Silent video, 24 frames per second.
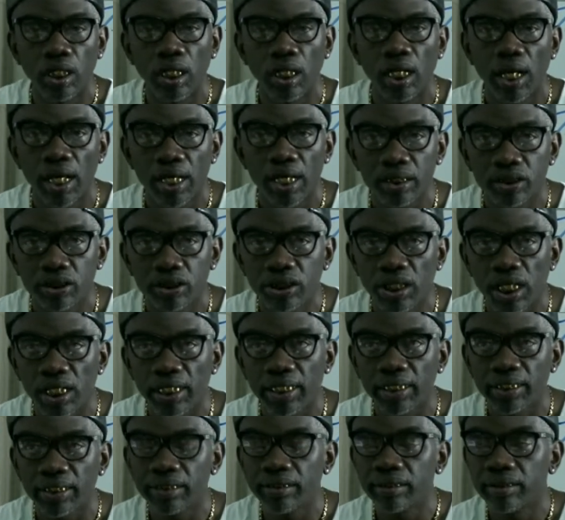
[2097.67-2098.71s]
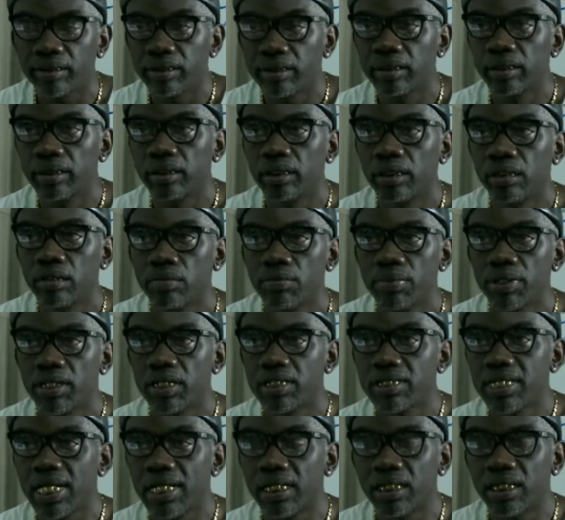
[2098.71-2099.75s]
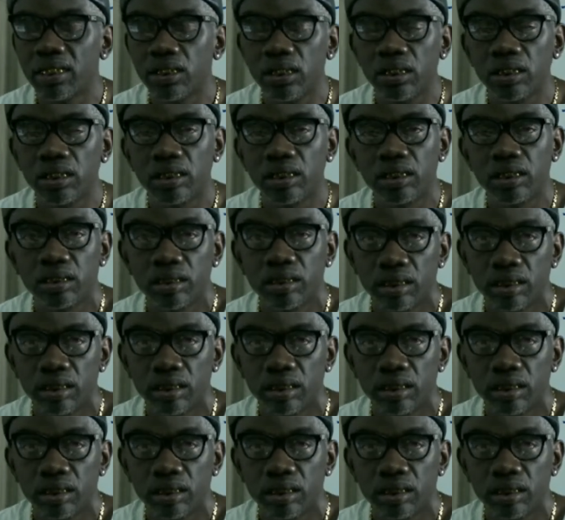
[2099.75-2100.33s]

and chuck it, because I looked